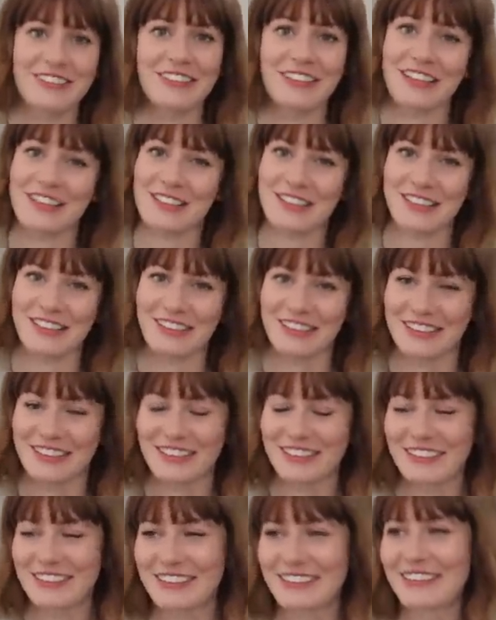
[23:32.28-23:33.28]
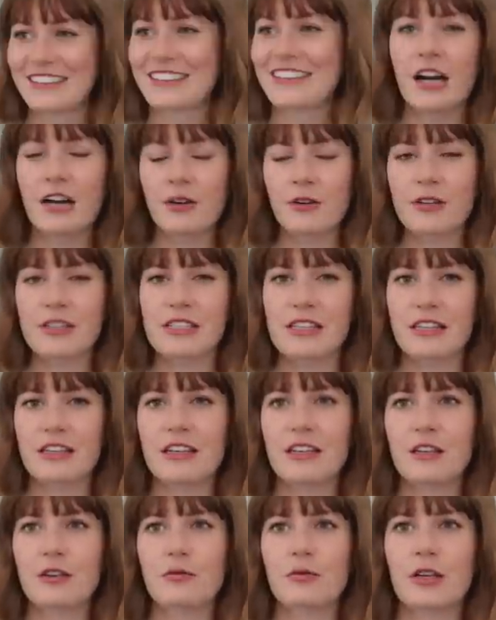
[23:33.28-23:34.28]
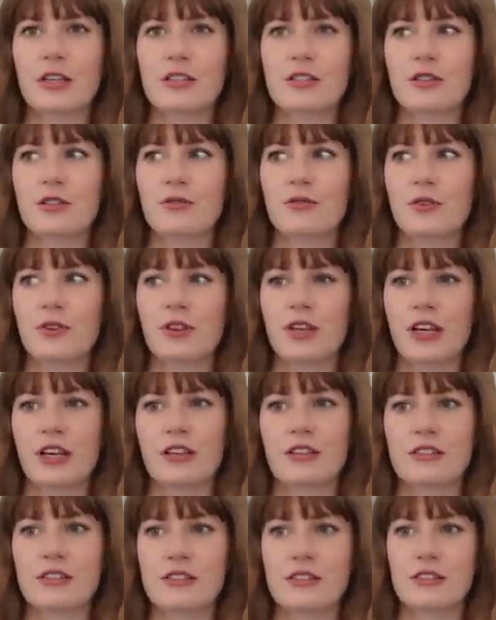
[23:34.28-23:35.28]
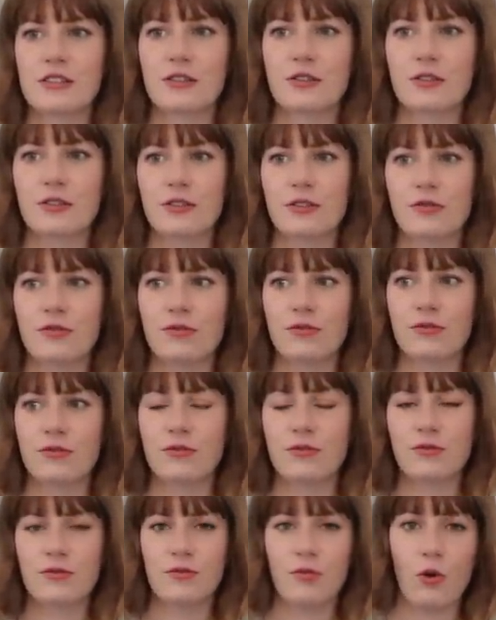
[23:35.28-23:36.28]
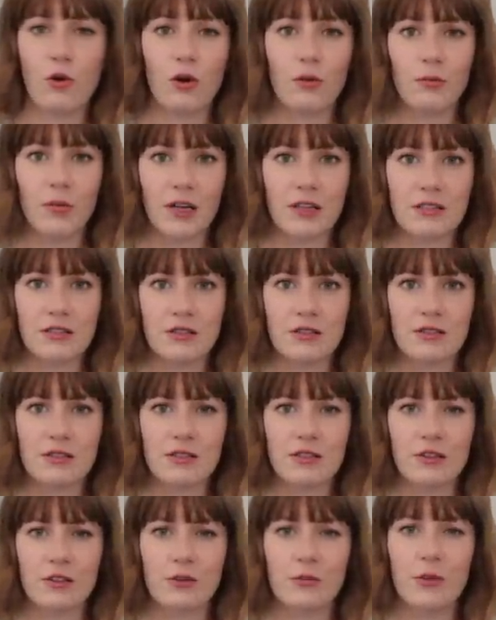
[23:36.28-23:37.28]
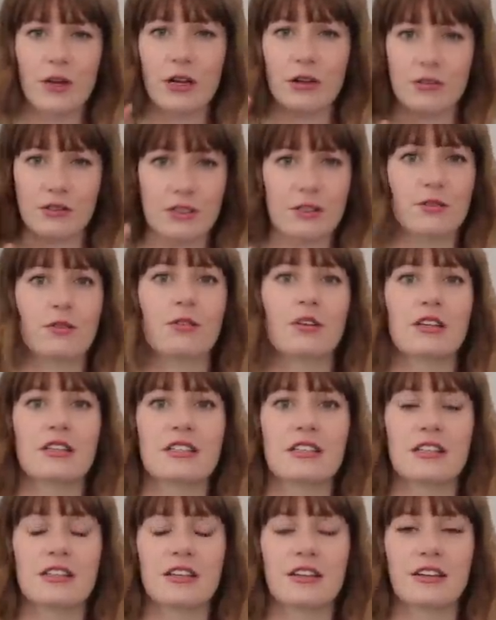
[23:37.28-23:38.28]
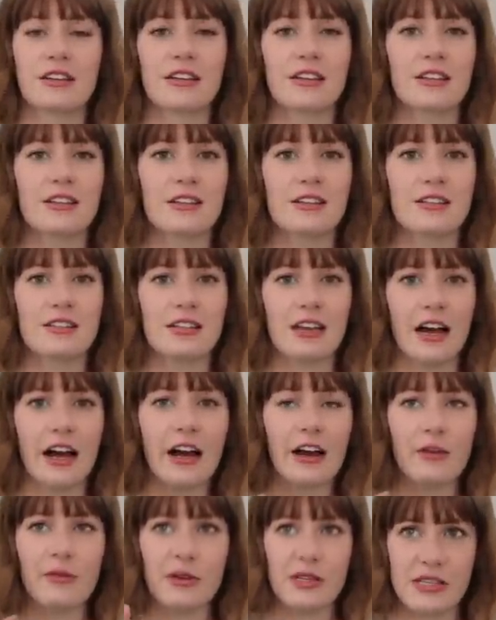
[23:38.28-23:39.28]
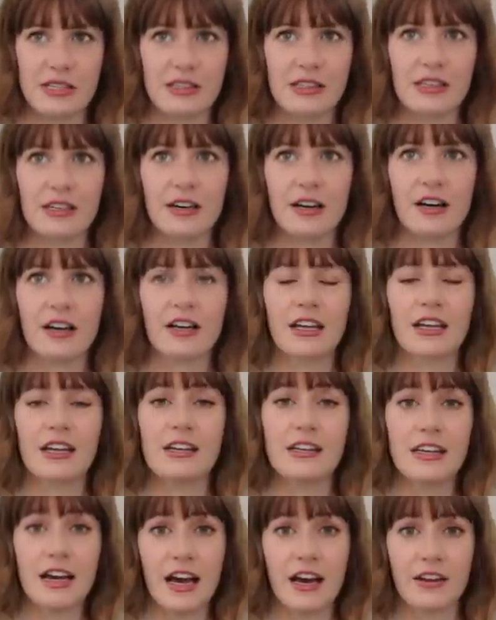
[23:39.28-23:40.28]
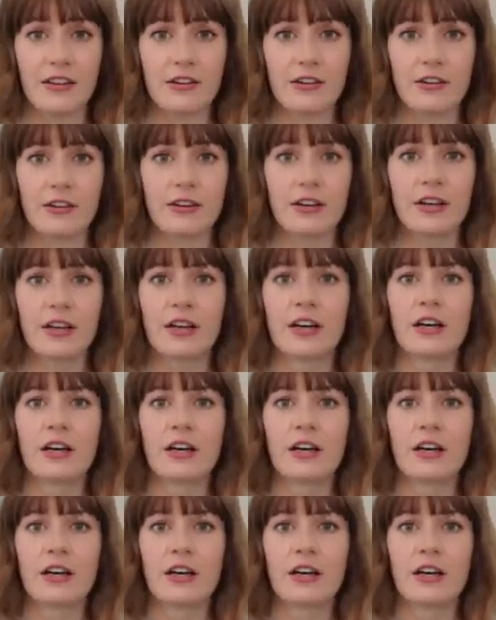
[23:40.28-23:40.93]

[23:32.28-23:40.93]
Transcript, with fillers: so that's good. I know I said I registered for like zero to four months or so, but I just throw this in there is I recently got a Gathre